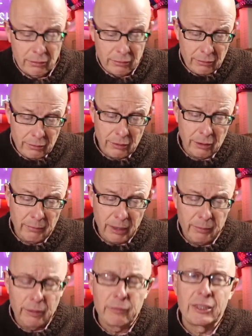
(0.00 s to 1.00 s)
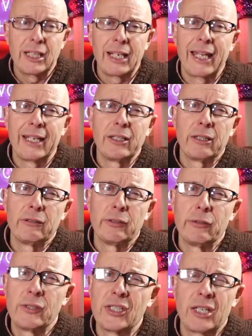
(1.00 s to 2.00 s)
Maybe it was the landowner
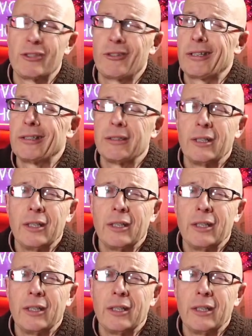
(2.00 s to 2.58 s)
who said, you ain't